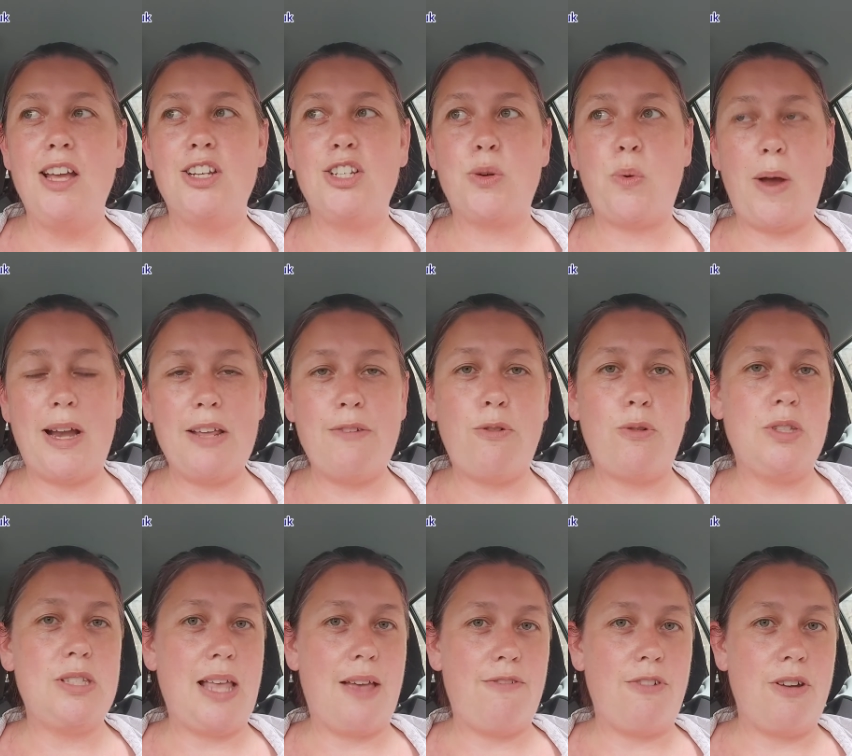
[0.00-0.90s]

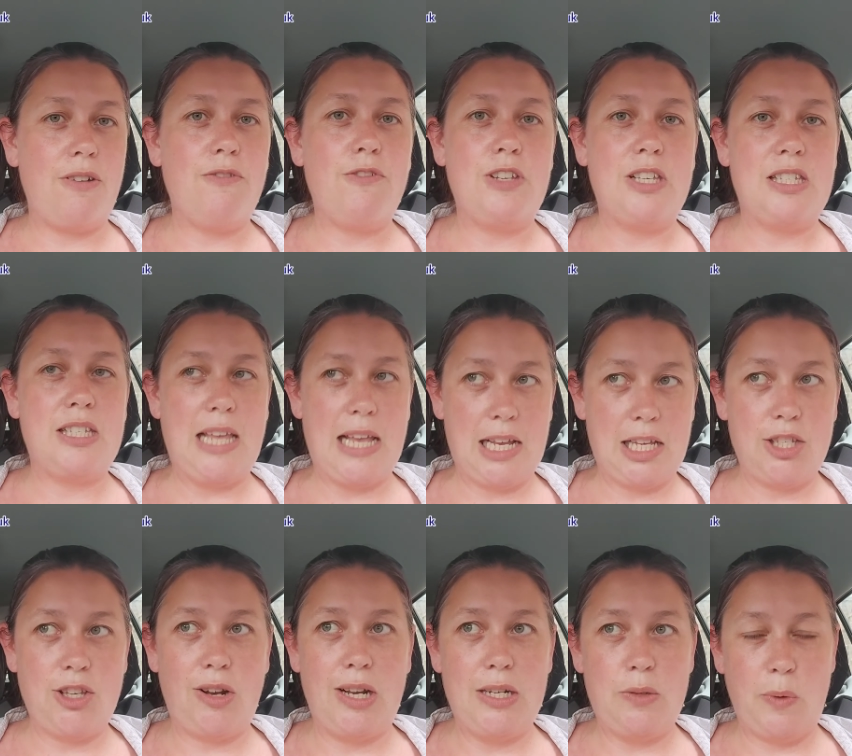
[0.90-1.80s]
24/7 for 6
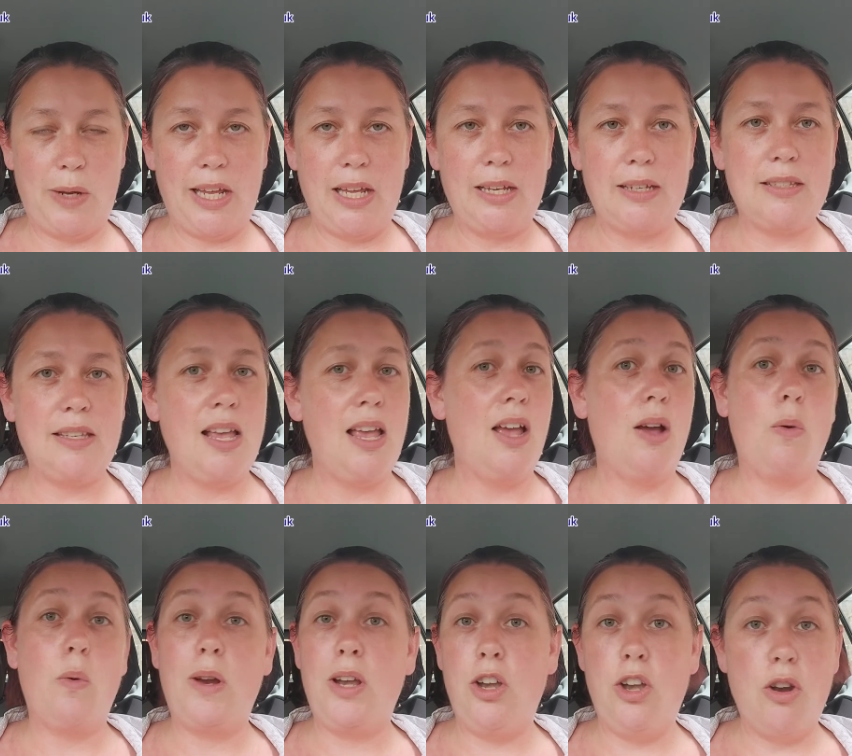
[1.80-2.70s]
solid weeks,
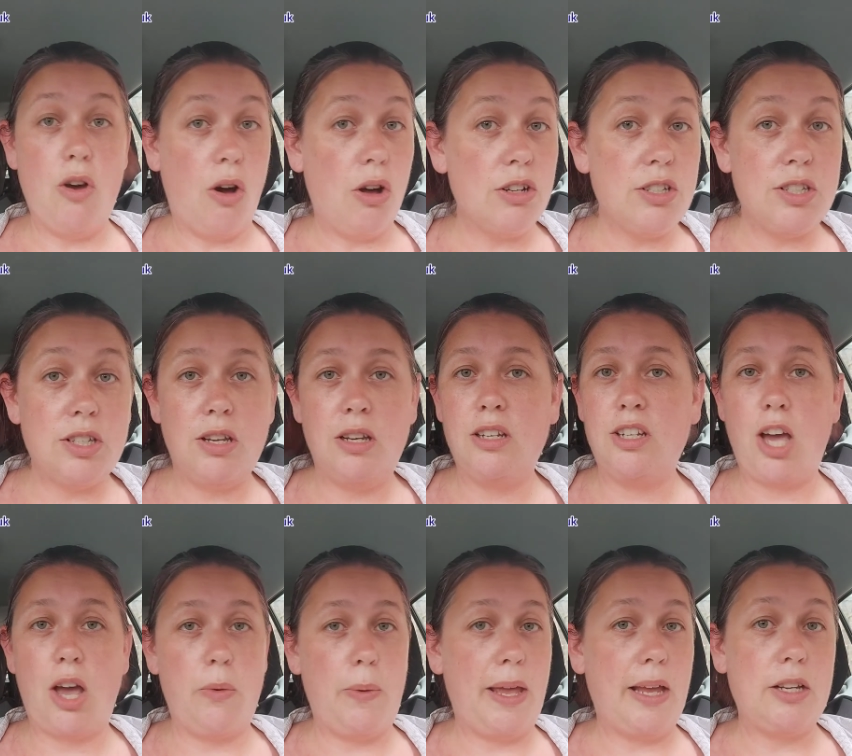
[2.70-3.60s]
we're not
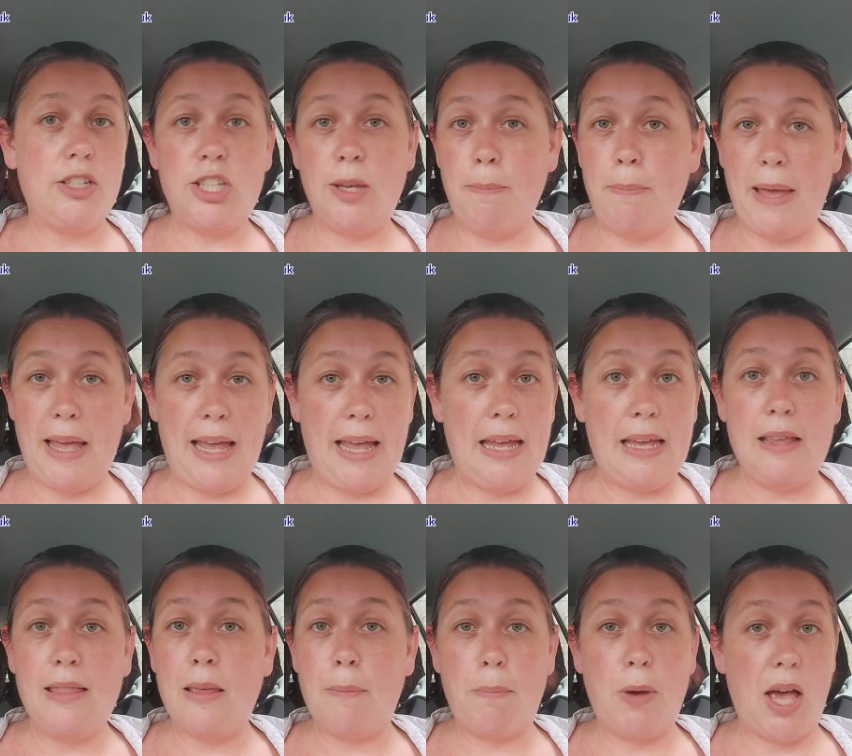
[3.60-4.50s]
going to
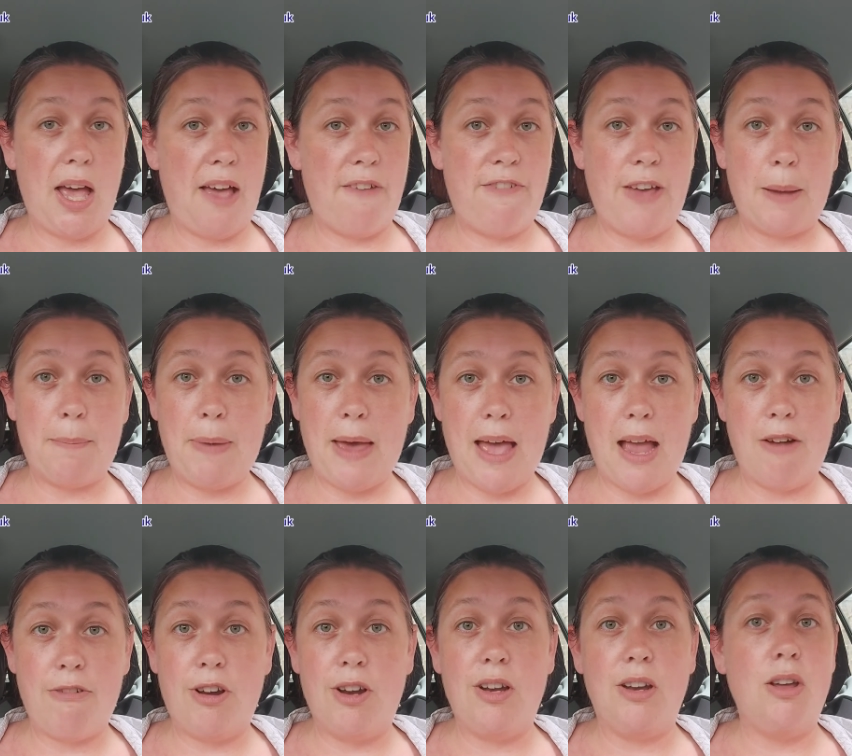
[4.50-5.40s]
be the perfect
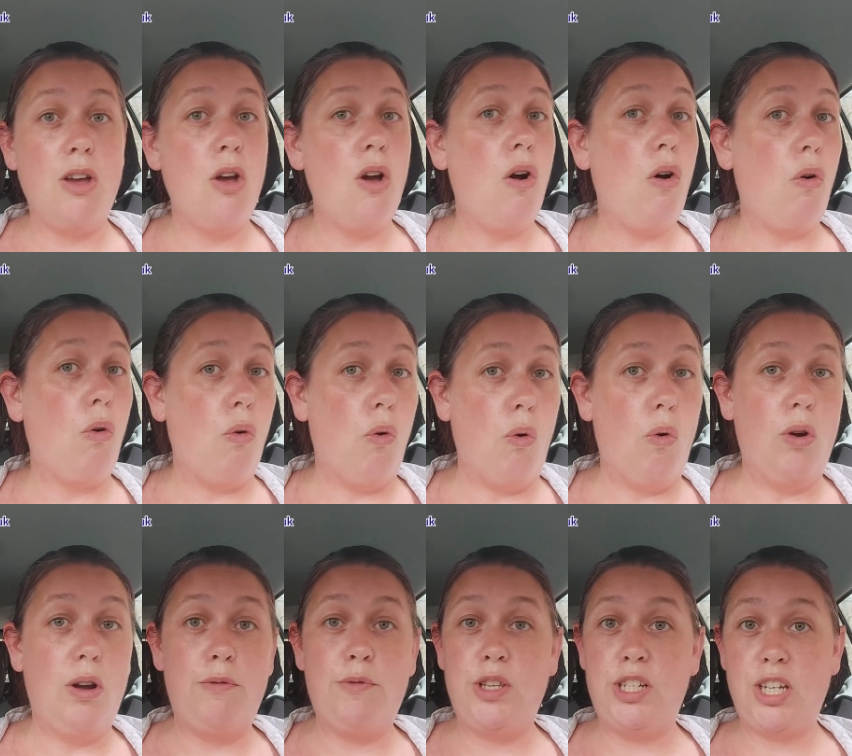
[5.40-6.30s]
parent
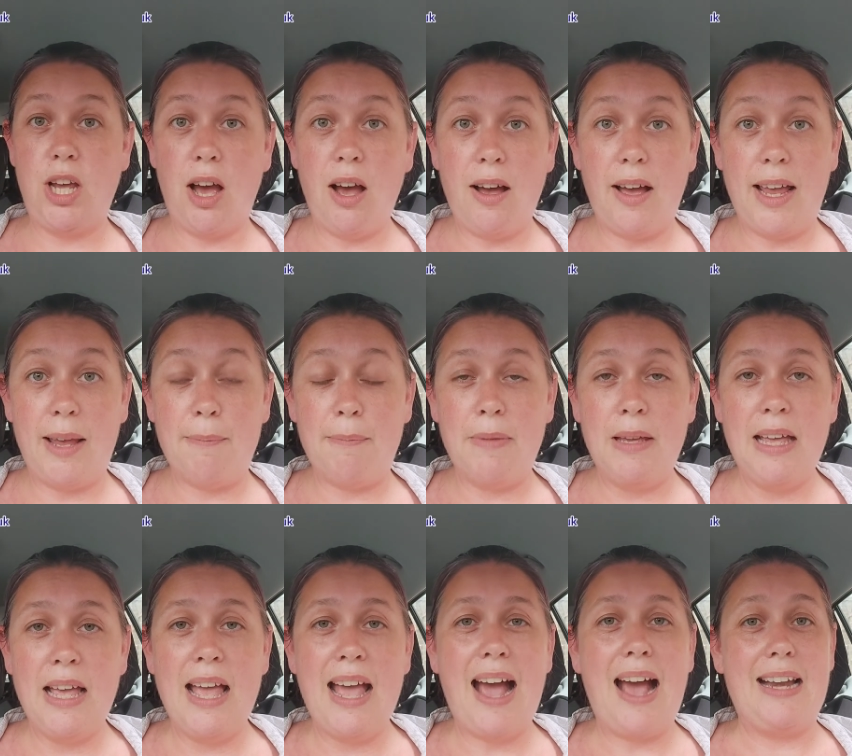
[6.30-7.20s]
all of the time.
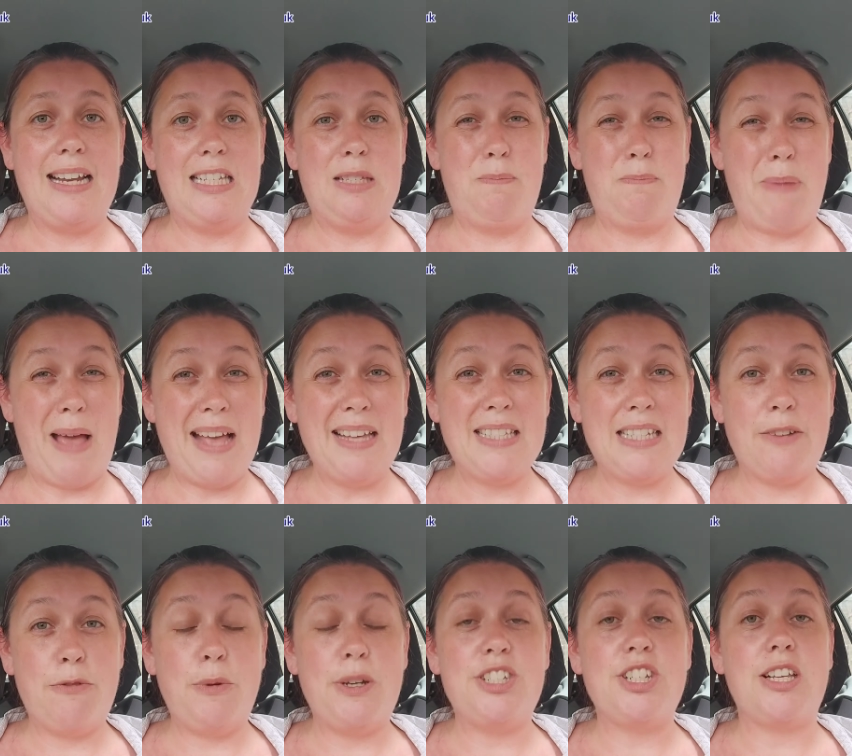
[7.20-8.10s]
And it's best
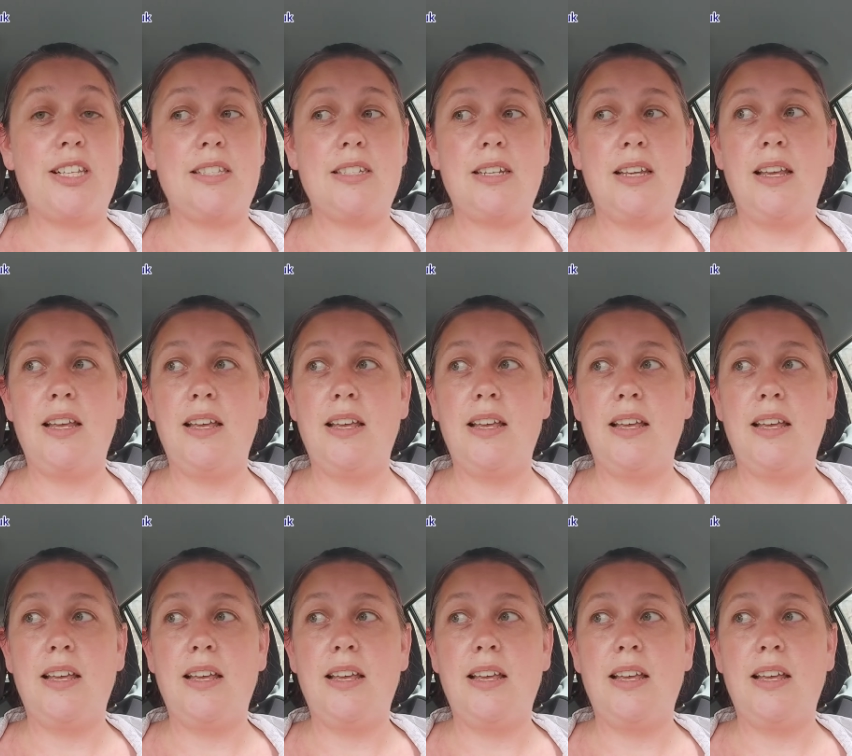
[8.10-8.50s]
if we just